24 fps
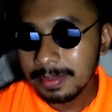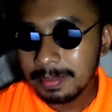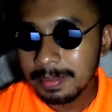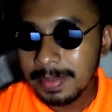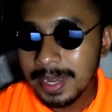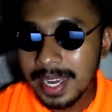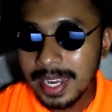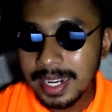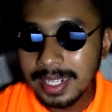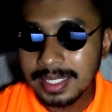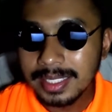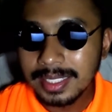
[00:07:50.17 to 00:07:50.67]

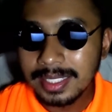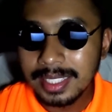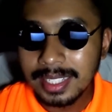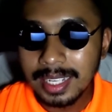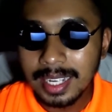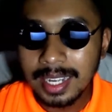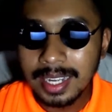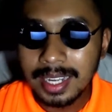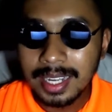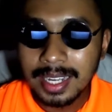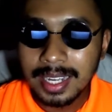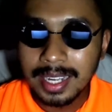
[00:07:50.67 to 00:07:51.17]
but
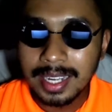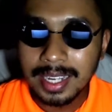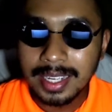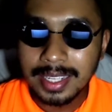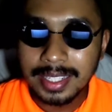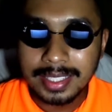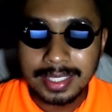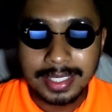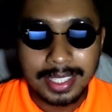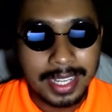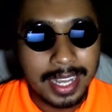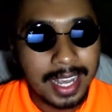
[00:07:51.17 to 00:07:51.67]

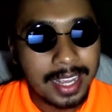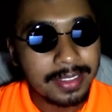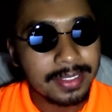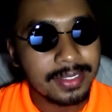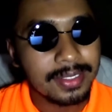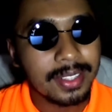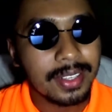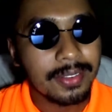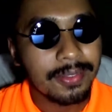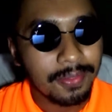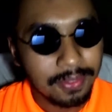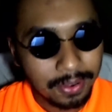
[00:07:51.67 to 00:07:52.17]
it
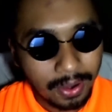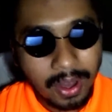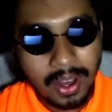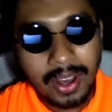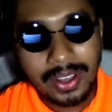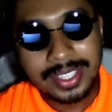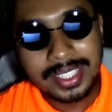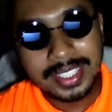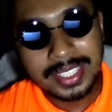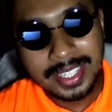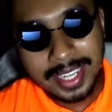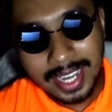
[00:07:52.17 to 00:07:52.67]
has
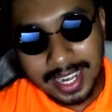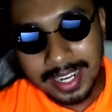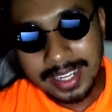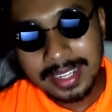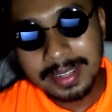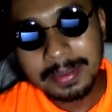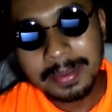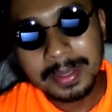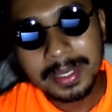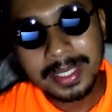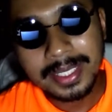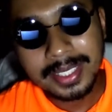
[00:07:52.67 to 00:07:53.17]
flaws in
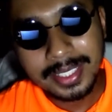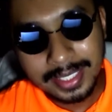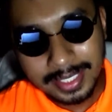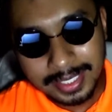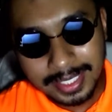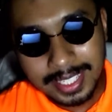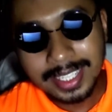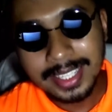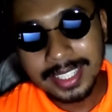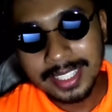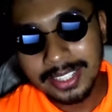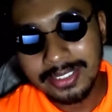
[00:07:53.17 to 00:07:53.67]
other
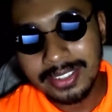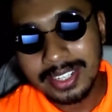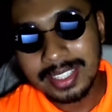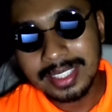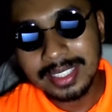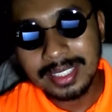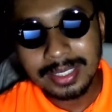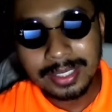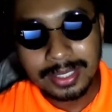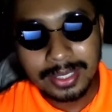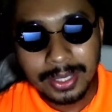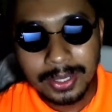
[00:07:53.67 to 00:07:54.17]

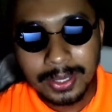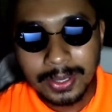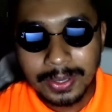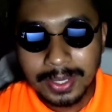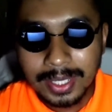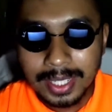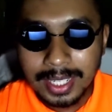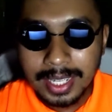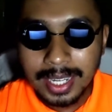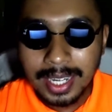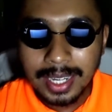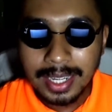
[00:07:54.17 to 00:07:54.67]
categories. So
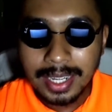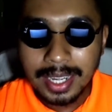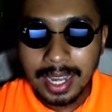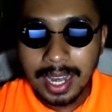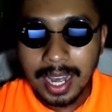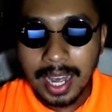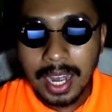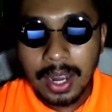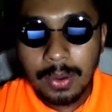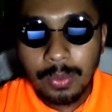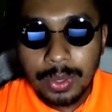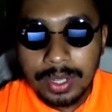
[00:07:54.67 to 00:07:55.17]

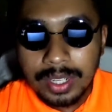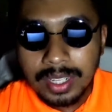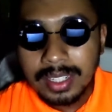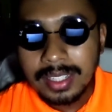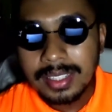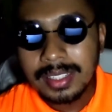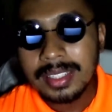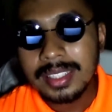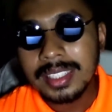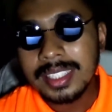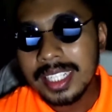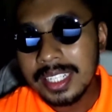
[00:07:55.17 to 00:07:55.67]
I will
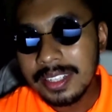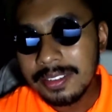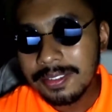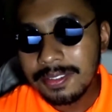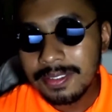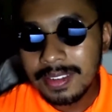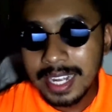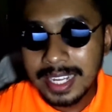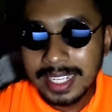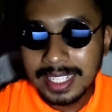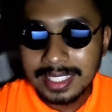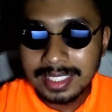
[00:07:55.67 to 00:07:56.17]

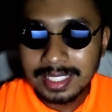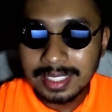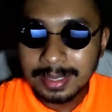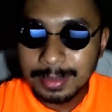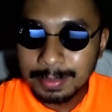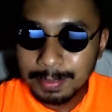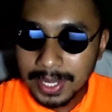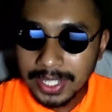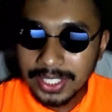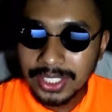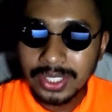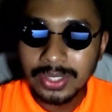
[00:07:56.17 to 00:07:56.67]
give like a
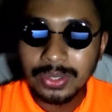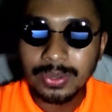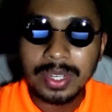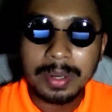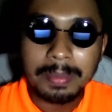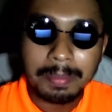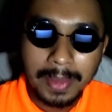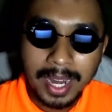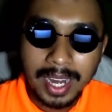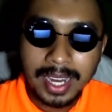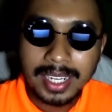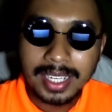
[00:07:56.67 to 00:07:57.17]
special
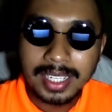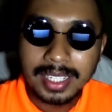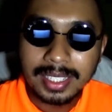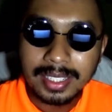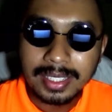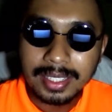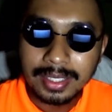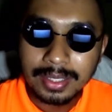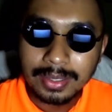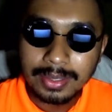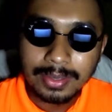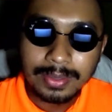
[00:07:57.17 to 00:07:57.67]
remark
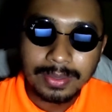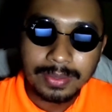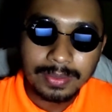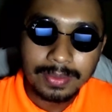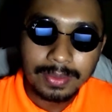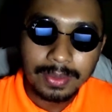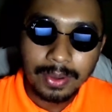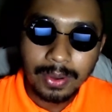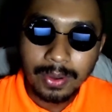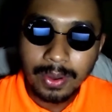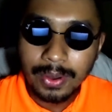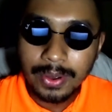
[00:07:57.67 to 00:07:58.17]

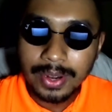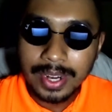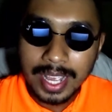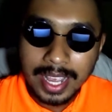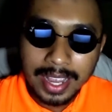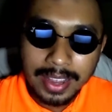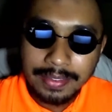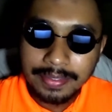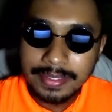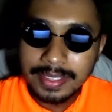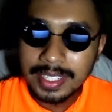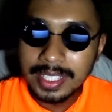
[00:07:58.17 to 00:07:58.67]
on
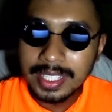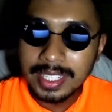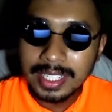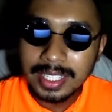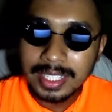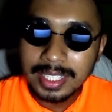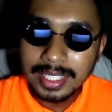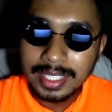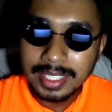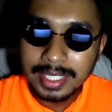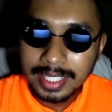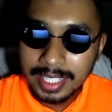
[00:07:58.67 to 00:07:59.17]
every
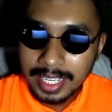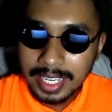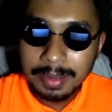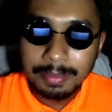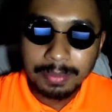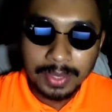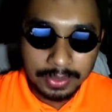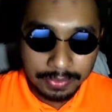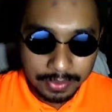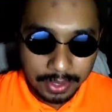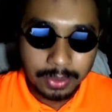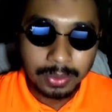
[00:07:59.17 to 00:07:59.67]

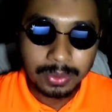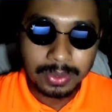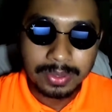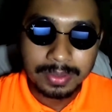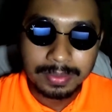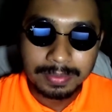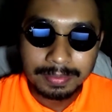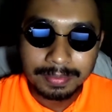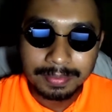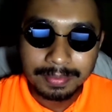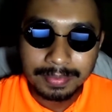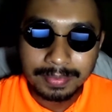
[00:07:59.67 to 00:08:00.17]
game reviews.
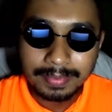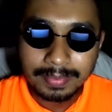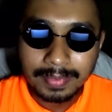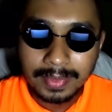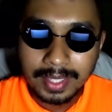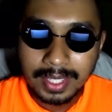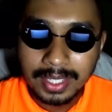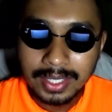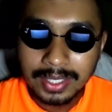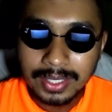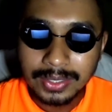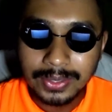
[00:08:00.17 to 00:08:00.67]

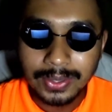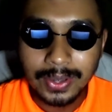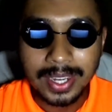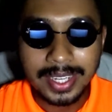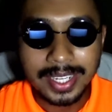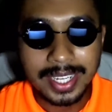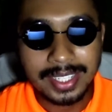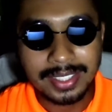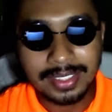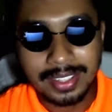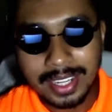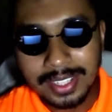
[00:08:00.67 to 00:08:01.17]
So I
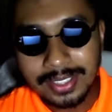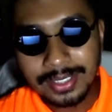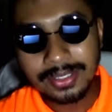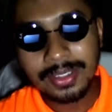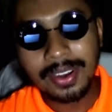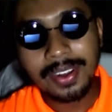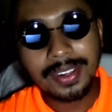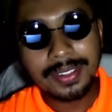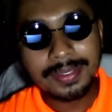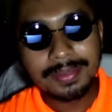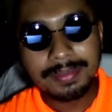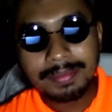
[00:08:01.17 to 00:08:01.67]
guess that's
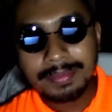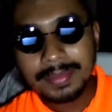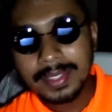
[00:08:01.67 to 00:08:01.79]
all,